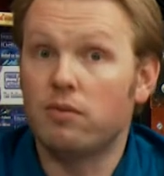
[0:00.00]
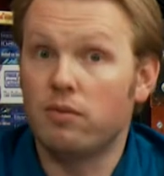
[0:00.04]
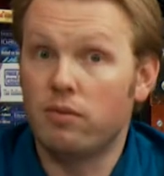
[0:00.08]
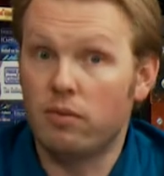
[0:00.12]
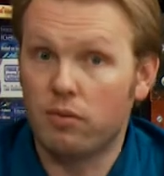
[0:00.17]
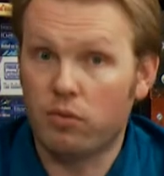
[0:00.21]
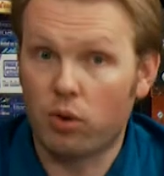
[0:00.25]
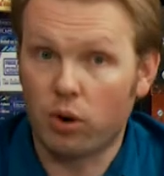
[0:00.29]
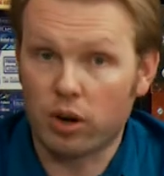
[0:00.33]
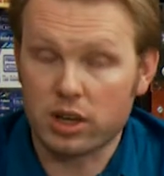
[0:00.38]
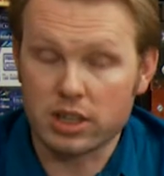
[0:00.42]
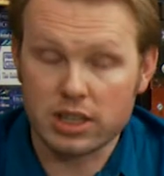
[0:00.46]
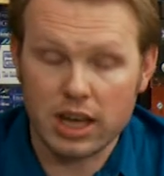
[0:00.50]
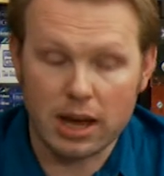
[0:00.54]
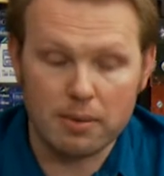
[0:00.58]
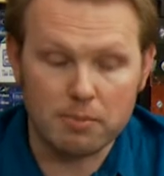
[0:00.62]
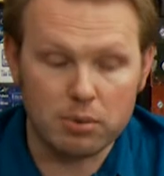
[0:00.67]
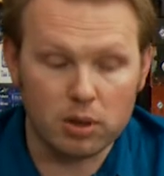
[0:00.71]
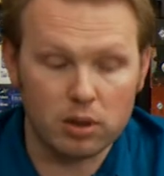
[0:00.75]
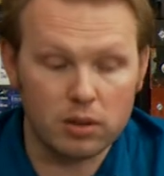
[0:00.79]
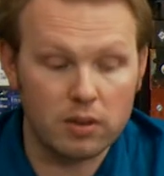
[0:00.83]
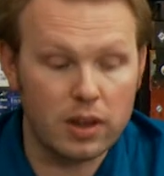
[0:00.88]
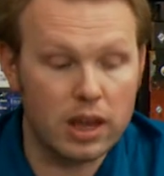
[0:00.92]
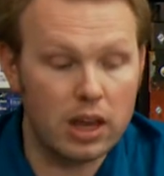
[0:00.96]
For
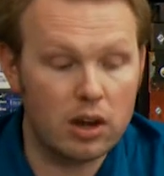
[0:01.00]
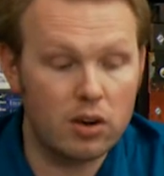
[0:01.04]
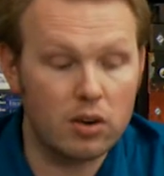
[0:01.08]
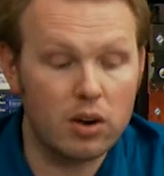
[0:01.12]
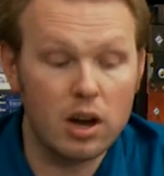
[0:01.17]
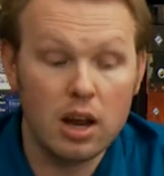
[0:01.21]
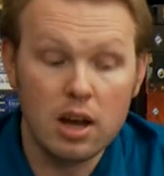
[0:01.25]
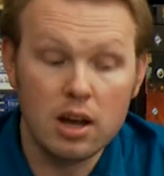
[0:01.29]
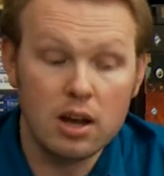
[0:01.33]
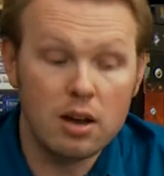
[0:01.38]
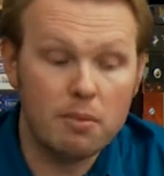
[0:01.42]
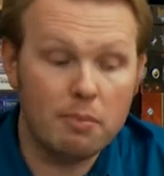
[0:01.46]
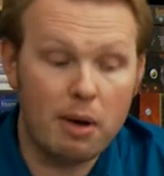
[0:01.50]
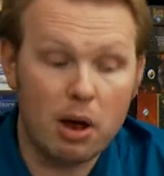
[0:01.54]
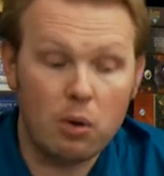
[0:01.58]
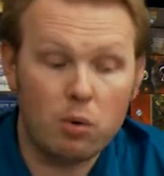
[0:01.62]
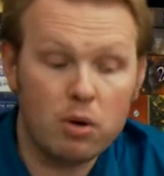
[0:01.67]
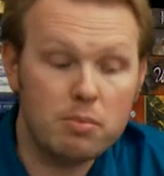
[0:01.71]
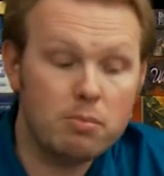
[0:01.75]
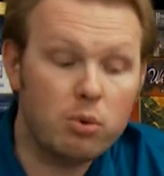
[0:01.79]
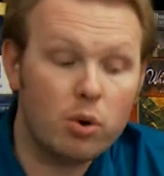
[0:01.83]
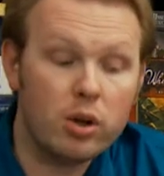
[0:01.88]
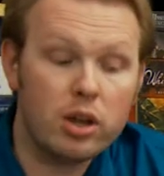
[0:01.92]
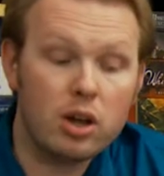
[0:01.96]
example, here, my
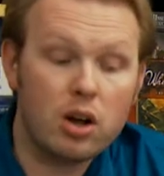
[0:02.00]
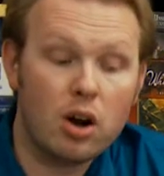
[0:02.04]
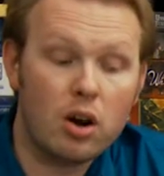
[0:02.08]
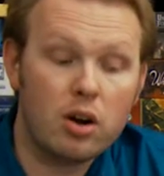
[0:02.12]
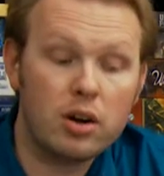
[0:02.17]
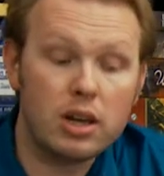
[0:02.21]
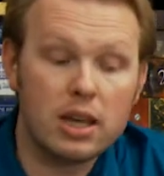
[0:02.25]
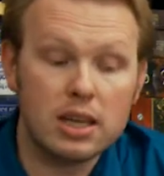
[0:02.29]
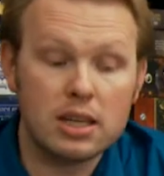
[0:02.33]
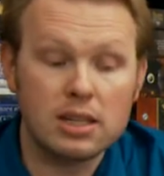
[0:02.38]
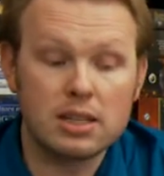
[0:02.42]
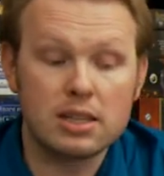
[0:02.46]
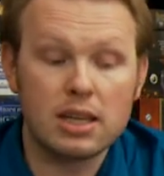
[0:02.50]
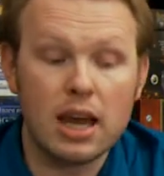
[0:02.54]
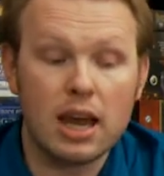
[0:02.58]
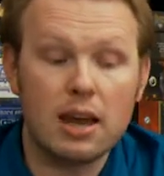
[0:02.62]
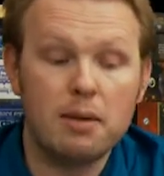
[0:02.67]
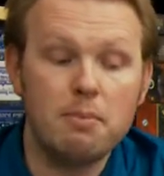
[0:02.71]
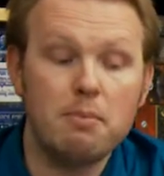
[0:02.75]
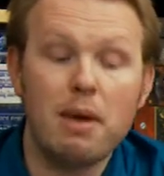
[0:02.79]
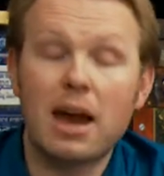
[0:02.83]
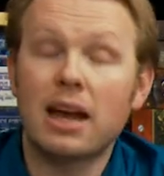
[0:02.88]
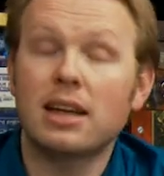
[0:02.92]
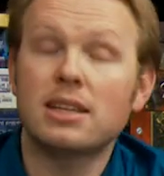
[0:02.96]
1 point card is a
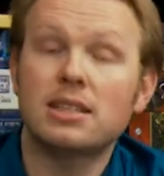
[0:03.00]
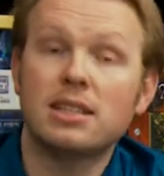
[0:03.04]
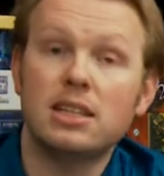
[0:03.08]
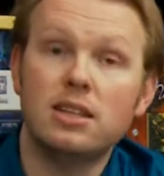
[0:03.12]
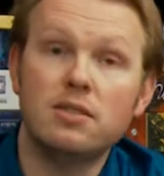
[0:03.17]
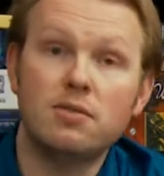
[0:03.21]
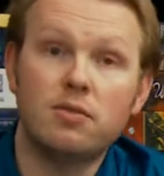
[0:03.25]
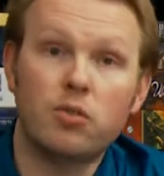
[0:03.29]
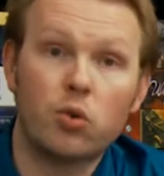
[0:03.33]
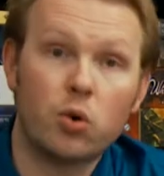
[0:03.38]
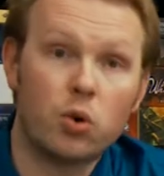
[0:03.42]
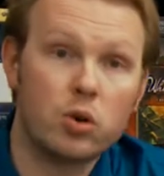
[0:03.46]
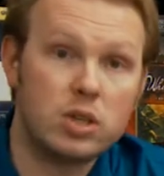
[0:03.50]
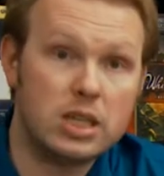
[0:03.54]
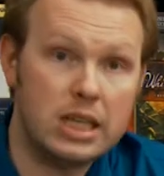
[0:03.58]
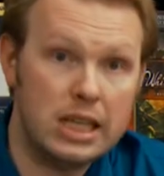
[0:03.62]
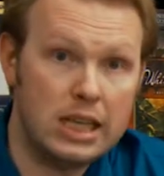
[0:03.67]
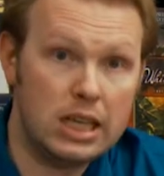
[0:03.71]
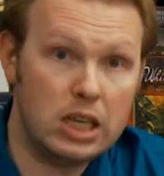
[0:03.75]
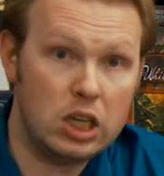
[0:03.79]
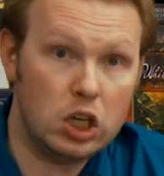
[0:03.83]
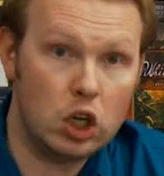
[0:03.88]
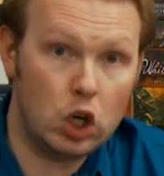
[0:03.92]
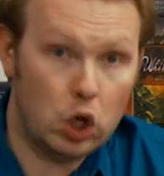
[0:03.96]
magazine for
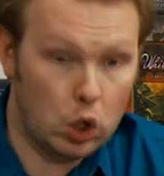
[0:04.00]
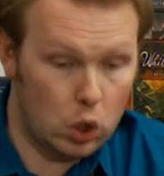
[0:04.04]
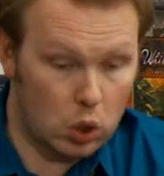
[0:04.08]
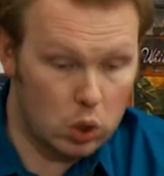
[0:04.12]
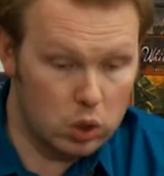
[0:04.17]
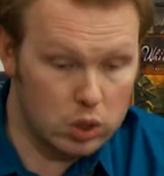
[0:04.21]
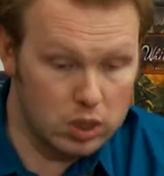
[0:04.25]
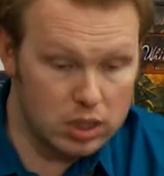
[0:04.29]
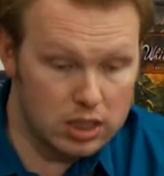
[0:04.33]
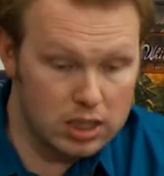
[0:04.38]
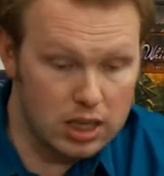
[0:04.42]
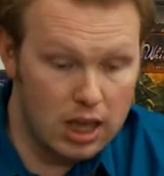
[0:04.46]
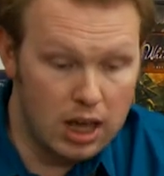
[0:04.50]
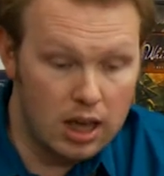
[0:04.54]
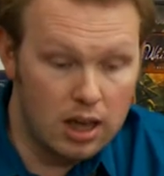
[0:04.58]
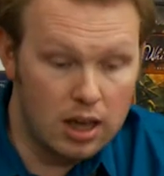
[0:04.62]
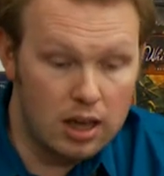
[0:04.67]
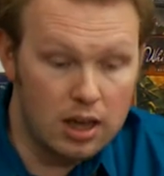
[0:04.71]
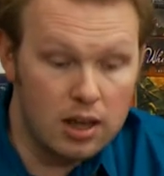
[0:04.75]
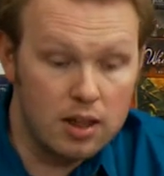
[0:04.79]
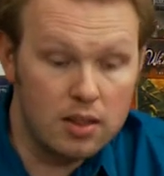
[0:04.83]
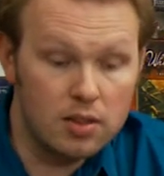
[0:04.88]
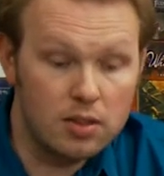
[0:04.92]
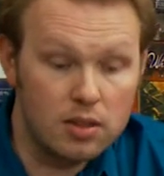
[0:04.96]
teen girls.
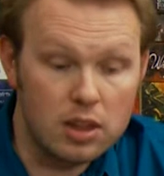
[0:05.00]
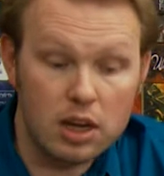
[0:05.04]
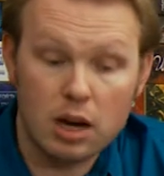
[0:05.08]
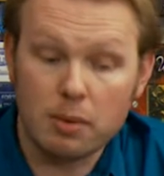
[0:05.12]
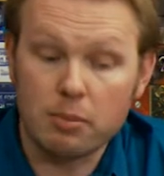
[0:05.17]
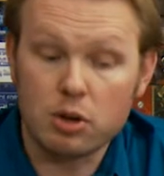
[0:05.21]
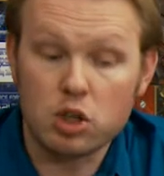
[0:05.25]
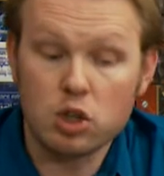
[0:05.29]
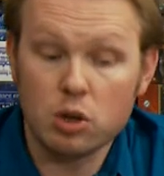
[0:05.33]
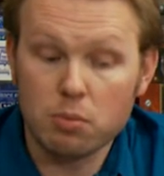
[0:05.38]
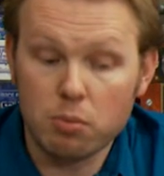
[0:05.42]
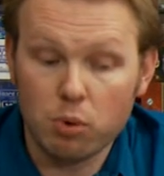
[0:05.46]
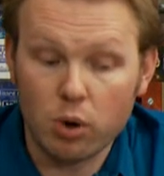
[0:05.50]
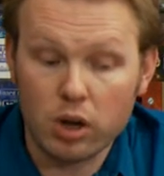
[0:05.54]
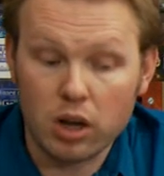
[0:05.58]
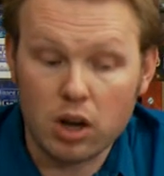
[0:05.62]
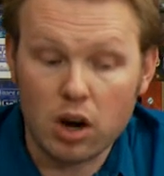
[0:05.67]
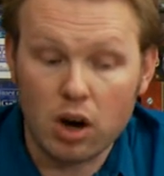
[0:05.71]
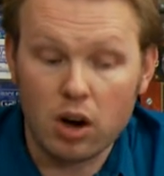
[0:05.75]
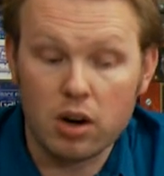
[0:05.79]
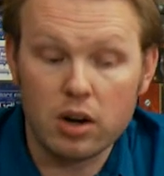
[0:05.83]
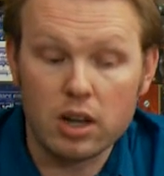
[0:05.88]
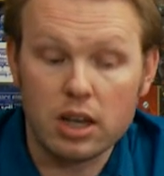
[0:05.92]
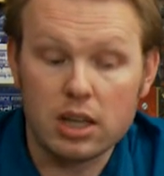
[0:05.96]
The number 2 point
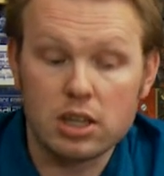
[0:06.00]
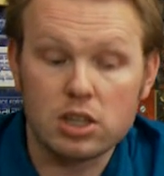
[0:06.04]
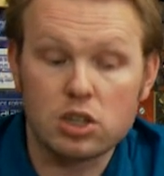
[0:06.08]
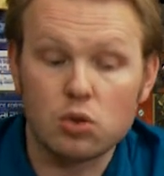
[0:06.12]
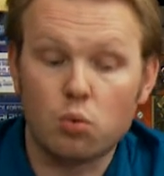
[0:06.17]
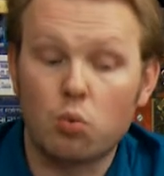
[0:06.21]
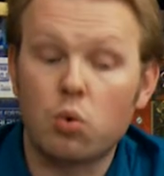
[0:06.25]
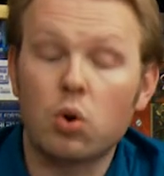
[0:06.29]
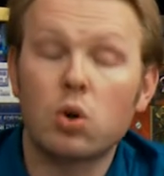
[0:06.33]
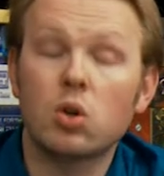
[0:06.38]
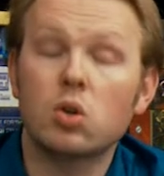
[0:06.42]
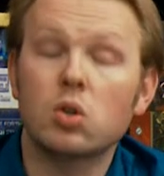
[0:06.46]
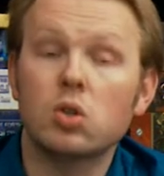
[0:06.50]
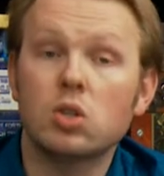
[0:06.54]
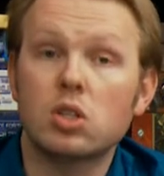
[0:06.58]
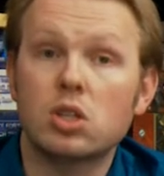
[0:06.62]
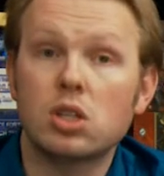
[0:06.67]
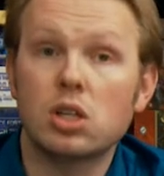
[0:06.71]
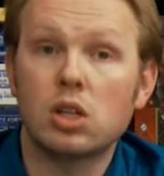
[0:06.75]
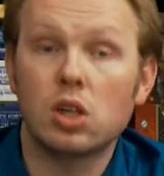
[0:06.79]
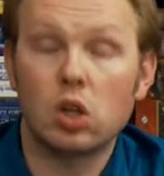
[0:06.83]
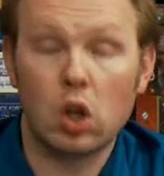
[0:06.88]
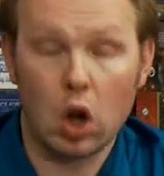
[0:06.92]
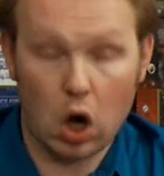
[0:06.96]
card is
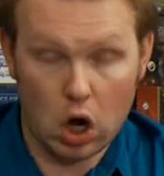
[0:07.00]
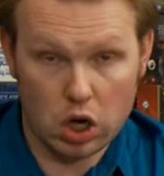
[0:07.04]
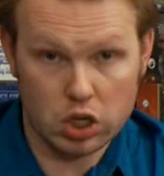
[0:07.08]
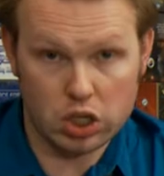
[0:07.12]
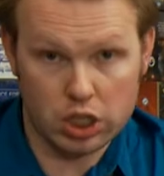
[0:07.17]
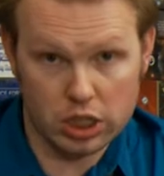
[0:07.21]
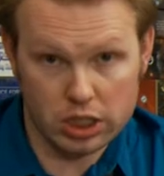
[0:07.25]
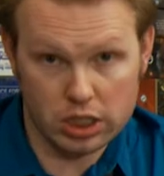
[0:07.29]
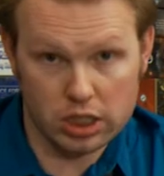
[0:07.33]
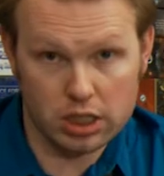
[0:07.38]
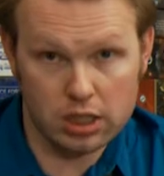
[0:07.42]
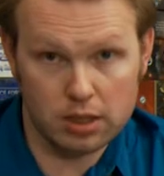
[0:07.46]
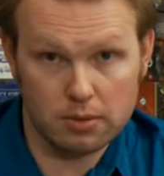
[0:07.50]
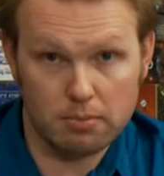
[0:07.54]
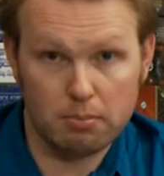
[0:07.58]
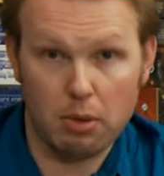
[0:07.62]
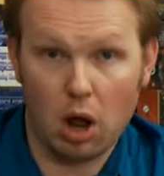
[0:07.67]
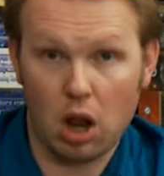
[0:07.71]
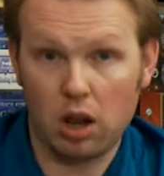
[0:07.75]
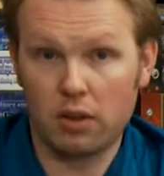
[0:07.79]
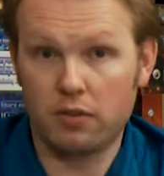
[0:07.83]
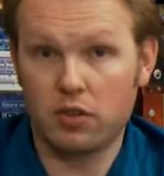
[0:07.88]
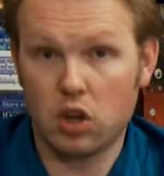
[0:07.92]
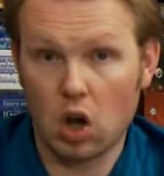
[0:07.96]
world's largest
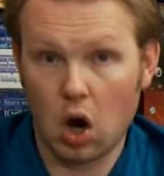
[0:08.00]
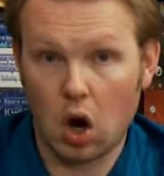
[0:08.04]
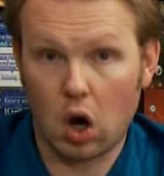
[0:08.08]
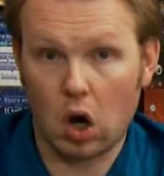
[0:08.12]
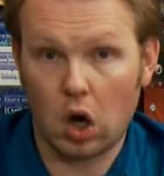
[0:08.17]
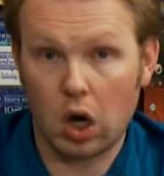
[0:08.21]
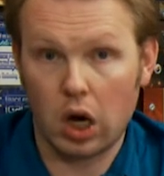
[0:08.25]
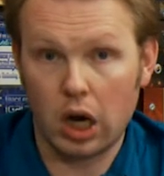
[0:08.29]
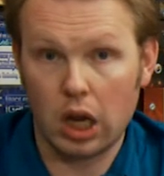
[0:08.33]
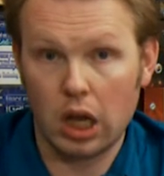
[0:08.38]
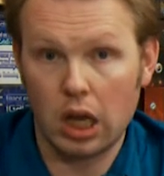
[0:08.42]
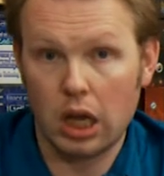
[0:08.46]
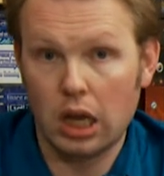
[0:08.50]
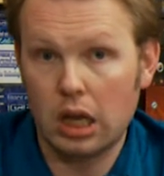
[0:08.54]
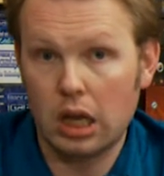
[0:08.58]
ball of yarn.